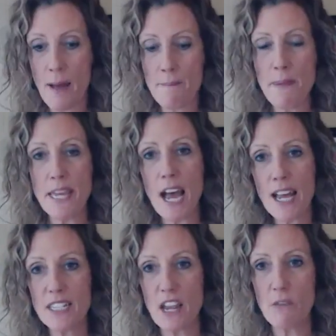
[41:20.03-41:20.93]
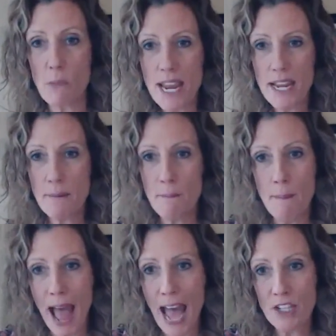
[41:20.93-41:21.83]
Because if we can
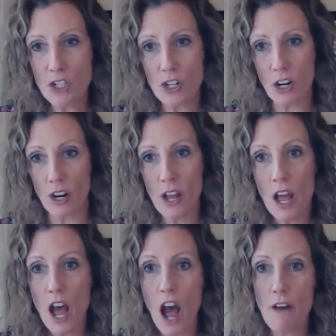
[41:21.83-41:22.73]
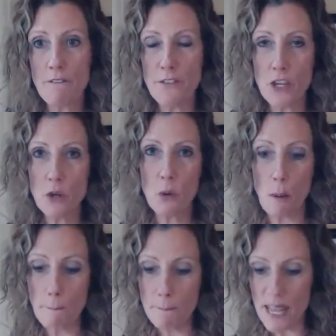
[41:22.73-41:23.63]
master a
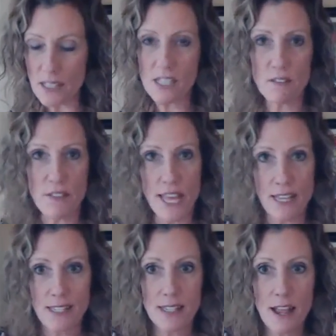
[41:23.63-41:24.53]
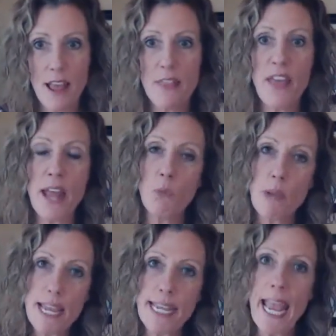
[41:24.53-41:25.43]
few bits of this, then
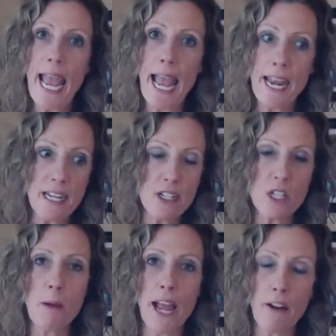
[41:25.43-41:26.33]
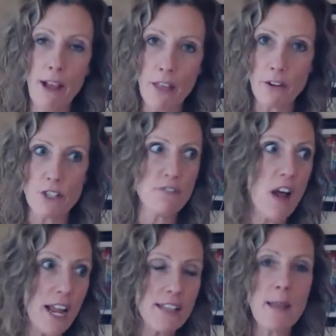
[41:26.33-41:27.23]
we can inspire others,
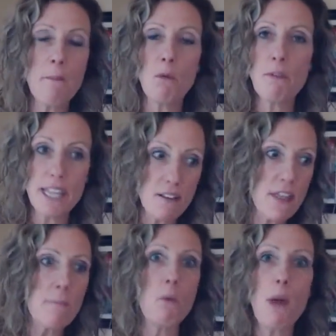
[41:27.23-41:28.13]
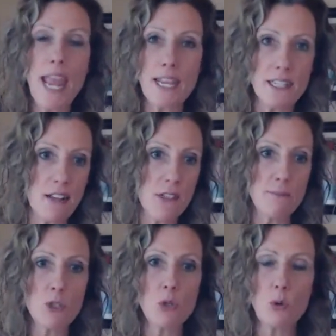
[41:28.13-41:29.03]
find them, give them ways, give
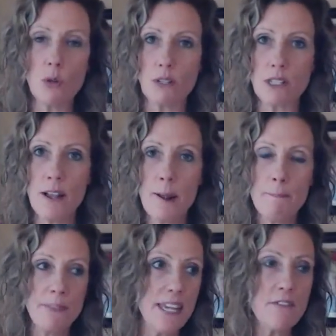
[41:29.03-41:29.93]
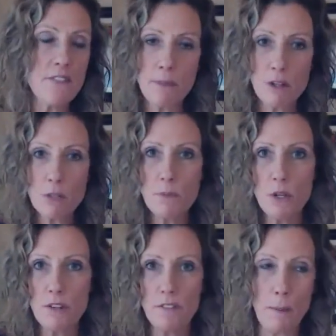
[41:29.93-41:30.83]
them tools, give them those
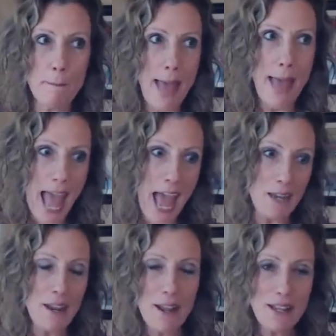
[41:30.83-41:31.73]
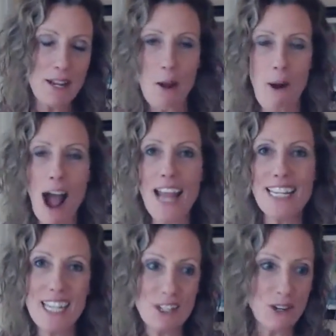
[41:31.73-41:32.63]
beautiful, mad, you know,
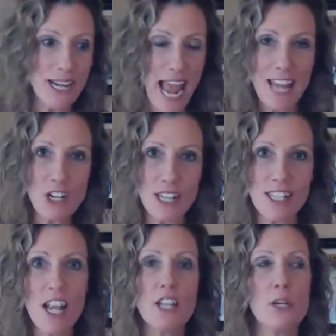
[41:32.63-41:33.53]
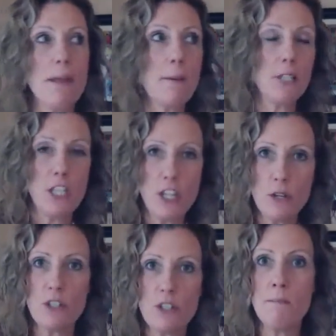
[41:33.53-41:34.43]
ideas or gadgets to be able to
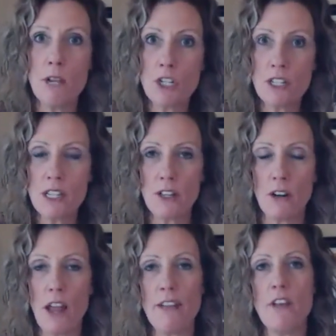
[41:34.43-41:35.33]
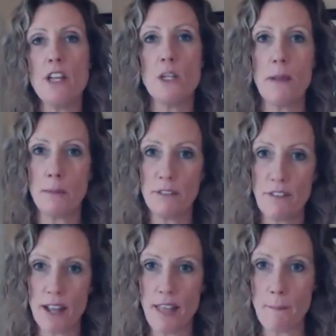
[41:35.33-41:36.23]
use the missions in their life to be able to
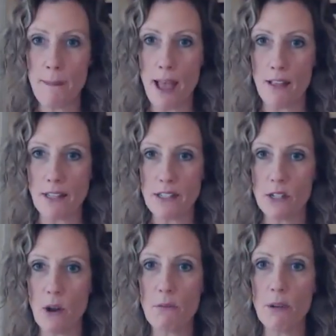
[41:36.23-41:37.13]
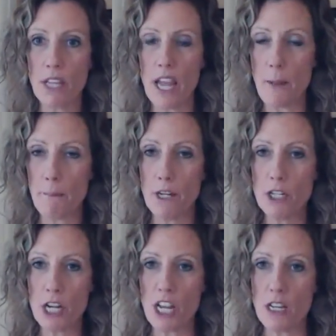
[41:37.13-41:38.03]
find that balance. So I really
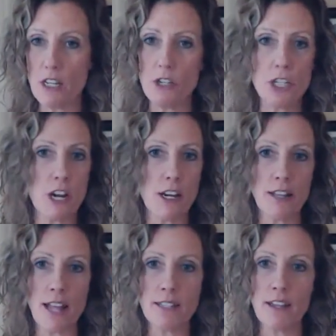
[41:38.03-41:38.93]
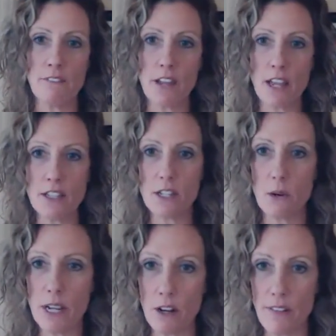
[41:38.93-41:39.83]
appreciate you sharing that, Steffi. I so
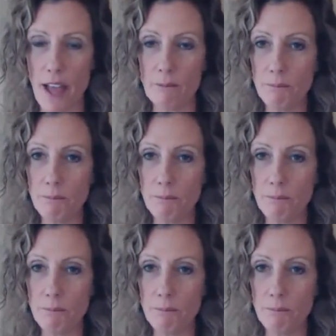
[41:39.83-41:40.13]
hear that.